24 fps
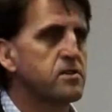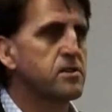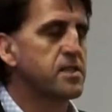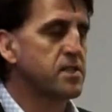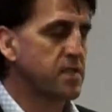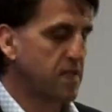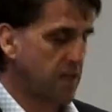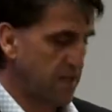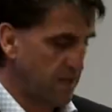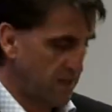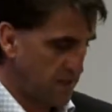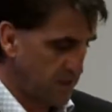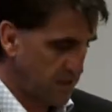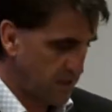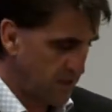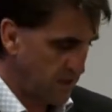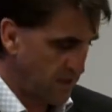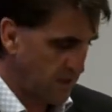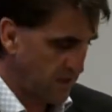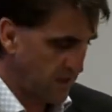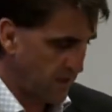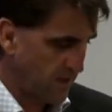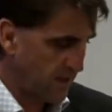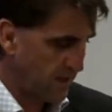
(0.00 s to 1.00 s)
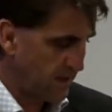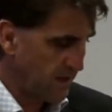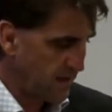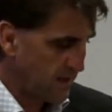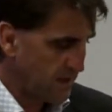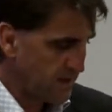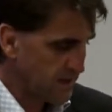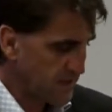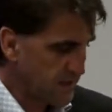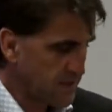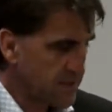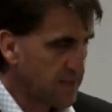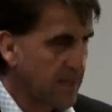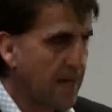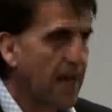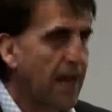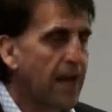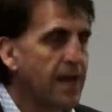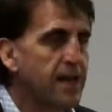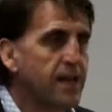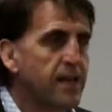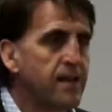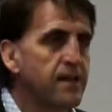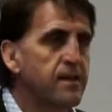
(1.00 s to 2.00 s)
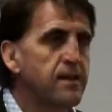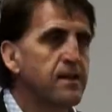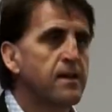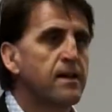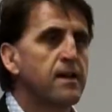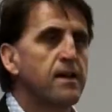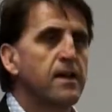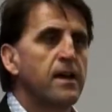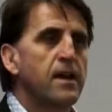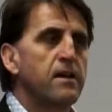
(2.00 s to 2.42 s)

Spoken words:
that's continually scanning